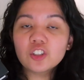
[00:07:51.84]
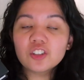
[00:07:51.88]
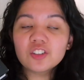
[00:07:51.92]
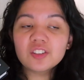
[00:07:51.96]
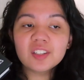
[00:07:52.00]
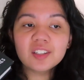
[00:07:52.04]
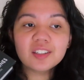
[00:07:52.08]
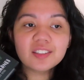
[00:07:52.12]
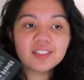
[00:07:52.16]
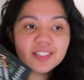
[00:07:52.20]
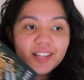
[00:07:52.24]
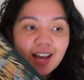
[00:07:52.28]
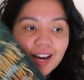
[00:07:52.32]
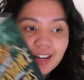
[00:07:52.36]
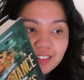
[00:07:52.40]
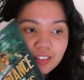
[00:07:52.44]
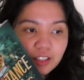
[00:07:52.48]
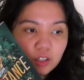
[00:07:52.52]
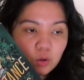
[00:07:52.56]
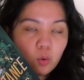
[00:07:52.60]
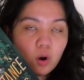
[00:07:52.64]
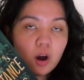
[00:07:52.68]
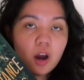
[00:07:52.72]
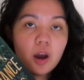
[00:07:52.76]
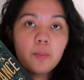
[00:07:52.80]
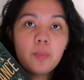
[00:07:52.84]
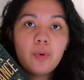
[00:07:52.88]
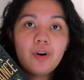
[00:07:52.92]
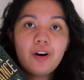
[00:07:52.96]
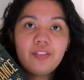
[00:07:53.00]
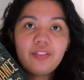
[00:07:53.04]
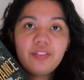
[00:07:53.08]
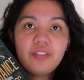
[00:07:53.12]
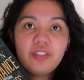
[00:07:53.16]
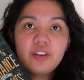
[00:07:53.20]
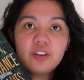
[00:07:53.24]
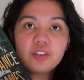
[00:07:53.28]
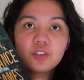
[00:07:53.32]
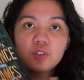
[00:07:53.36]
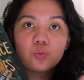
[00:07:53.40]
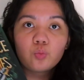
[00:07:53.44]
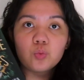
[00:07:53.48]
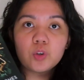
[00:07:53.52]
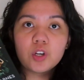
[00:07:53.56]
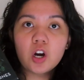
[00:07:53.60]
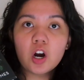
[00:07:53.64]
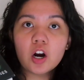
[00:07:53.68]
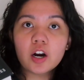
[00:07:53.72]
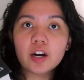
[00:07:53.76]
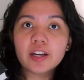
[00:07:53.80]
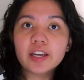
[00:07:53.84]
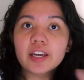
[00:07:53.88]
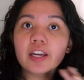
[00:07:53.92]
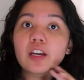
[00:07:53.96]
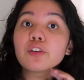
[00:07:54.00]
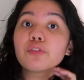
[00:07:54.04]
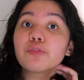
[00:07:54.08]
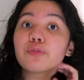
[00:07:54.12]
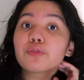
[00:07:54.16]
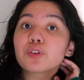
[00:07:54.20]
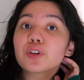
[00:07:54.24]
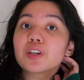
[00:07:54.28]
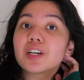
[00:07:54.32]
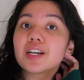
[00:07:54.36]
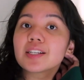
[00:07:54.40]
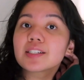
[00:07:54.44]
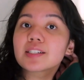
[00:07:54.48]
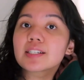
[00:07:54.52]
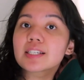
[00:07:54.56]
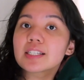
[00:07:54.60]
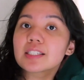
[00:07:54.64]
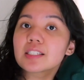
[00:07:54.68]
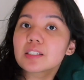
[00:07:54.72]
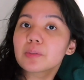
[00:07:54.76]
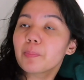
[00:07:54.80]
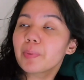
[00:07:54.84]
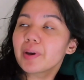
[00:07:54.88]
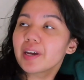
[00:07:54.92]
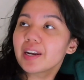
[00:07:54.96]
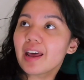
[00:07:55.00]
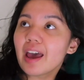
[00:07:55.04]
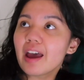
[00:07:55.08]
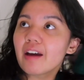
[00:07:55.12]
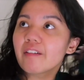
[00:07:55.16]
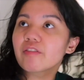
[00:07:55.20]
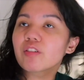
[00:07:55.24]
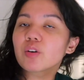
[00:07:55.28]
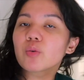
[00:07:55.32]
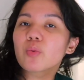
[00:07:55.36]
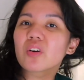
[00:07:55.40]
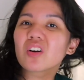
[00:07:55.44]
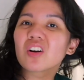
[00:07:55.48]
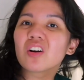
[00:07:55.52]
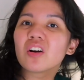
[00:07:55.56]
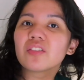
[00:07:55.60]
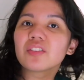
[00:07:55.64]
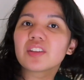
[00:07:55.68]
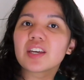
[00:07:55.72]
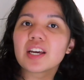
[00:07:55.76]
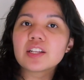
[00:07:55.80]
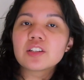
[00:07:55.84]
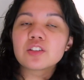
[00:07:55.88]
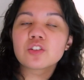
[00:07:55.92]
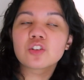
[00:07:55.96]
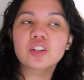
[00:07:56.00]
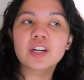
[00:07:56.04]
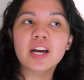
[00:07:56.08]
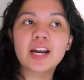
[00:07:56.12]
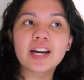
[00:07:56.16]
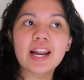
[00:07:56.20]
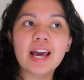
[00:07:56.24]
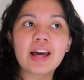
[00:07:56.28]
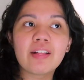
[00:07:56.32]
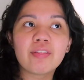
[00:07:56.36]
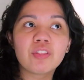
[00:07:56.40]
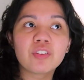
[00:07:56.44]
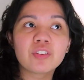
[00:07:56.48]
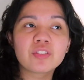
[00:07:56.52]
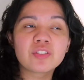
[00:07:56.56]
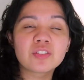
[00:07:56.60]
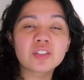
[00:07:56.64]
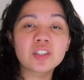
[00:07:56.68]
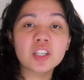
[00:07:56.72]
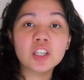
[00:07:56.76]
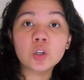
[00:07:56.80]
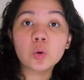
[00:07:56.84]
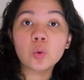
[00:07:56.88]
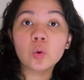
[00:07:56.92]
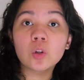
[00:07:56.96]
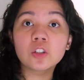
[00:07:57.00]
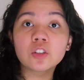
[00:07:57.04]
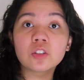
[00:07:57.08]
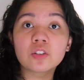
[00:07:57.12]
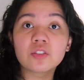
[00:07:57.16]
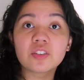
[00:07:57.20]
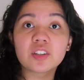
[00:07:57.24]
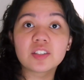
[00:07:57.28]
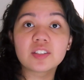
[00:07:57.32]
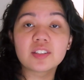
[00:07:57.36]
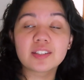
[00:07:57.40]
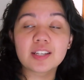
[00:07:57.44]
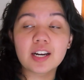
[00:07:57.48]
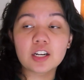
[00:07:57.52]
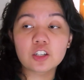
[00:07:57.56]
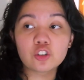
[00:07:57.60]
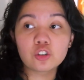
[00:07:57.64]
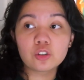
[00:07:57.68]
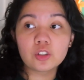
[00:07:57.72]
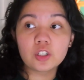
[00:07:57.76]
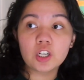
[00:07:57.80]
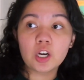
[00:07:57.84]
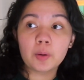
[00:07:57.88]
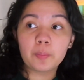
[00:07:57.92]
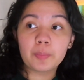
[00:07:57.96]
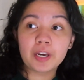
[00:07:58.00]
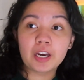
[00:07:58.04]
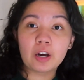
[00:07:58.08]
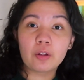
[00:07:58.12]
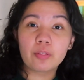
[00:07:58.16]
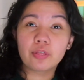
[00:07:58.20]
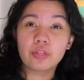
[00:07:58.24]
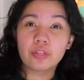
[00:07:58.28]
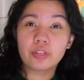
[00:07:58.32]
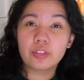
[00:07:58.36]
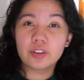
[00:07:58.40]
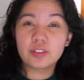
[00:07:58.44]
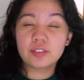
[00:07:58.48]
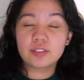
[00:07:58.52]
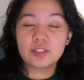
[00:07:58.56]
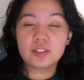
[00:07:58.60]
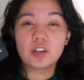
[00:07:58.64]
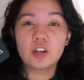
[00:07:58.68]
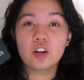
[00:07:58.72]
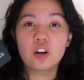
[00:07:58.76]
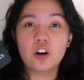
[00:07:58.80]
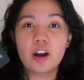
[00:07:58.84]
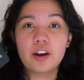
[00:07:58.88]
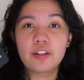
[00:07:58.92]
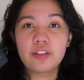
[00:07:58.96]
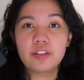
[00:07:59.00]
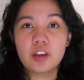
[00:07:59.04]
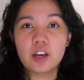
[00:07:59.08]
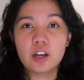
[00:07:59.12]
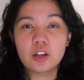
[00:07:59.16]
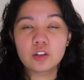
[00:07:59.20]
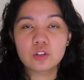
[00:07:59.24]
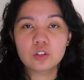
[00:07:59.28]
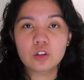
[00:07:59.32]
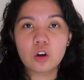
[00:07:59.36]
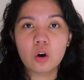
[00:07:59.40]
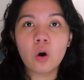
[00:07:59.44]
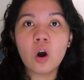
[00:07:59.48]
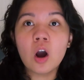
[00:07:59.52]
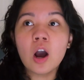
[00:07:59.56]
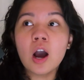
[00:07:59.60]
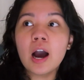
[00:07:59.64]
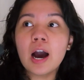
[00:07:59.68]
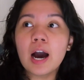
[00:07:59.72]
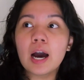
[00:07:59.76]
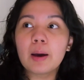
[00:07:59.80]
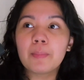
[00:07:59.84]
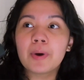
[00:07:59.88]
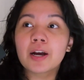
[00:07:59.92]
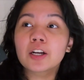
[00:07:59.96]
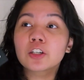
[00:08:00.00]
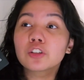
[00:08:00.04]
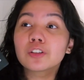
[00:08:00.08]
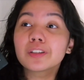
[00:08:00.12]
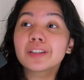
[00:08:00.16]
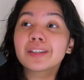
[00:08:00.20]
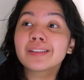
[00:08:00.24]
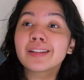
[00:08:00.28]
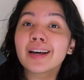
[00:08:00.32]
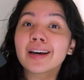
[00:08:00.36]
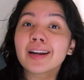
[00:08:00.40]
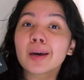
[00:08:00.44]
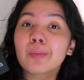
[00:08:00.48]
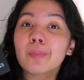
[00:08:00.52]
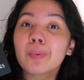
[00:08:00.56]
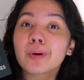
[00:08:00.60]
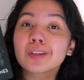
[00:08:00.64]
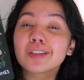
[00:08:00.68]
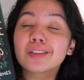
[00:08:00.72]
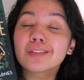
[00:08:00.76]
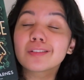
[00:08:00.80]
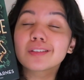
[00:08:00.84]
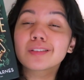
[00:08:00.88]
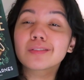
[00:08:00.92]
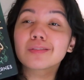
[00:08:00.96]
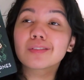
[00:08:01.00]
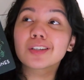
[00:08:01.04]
is exactly why I bought this. We are here for it. It's been everywhere on the internet, and the sequel to this is actually coming out this year, I think. So I'm actually glad I picked